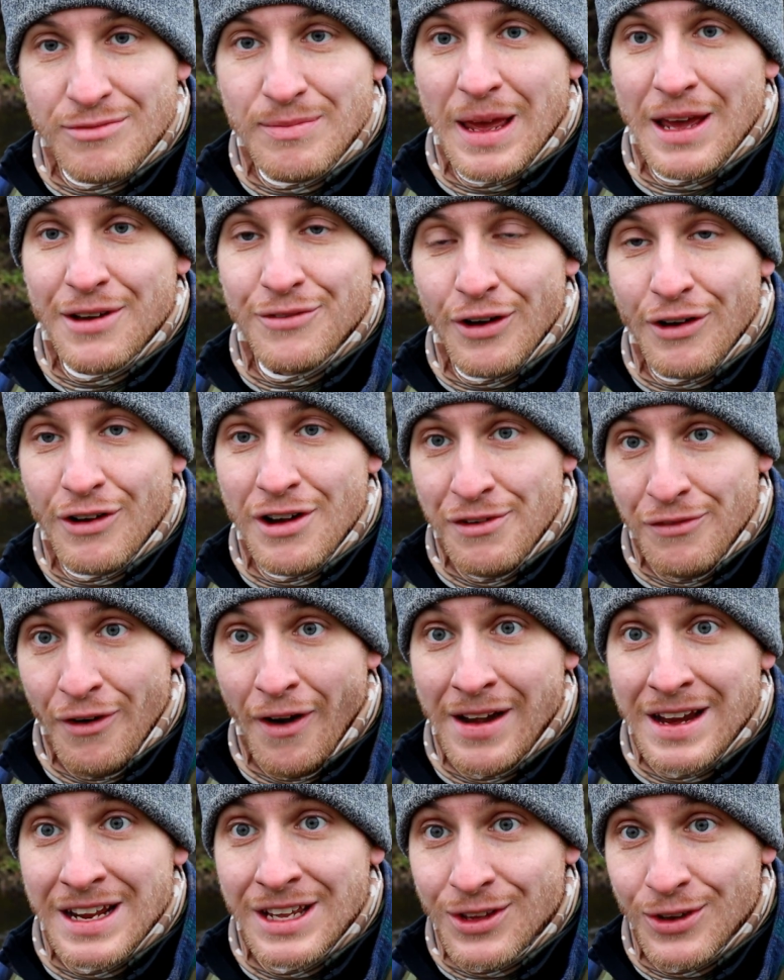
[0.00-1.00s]
me a
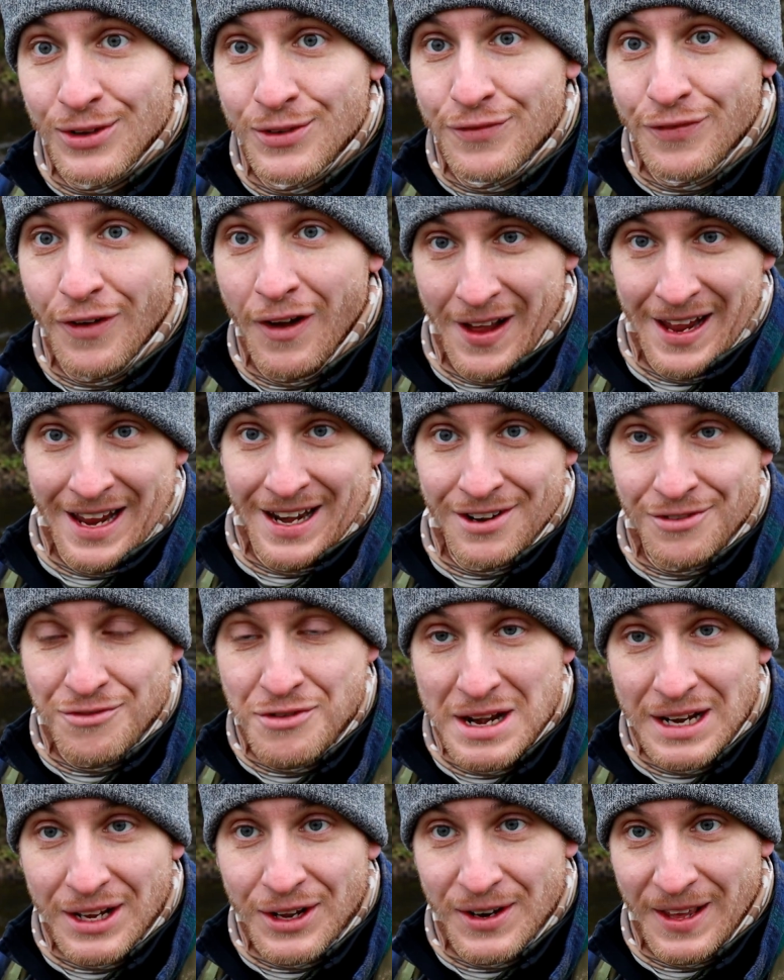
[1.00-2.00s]
very good fight and a
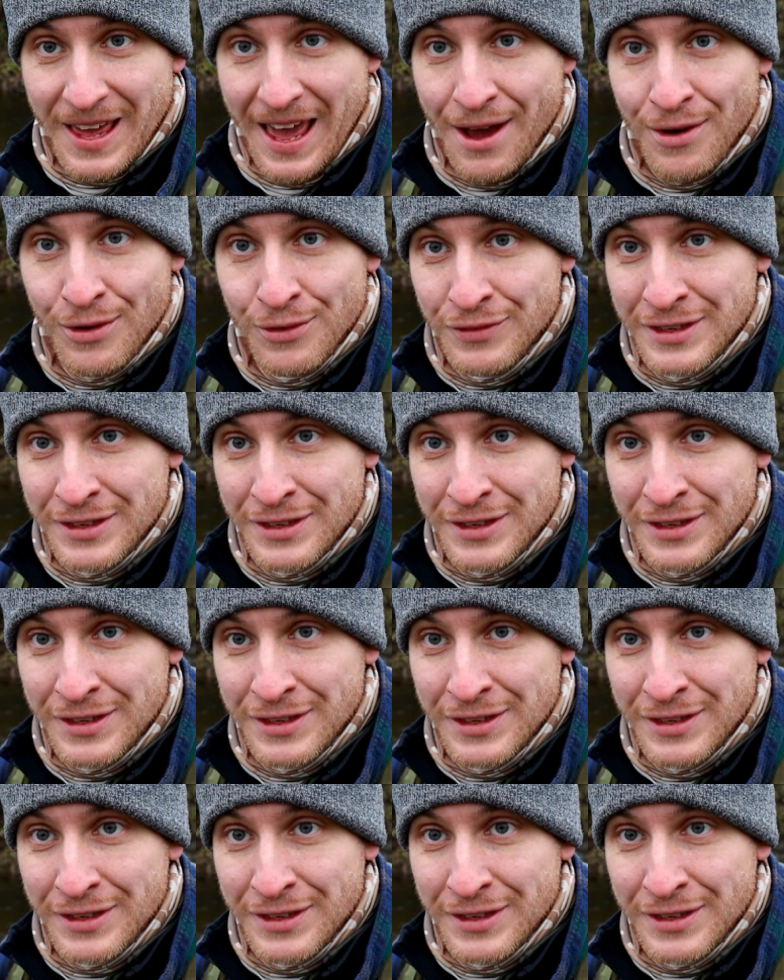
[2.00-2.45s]
really good account of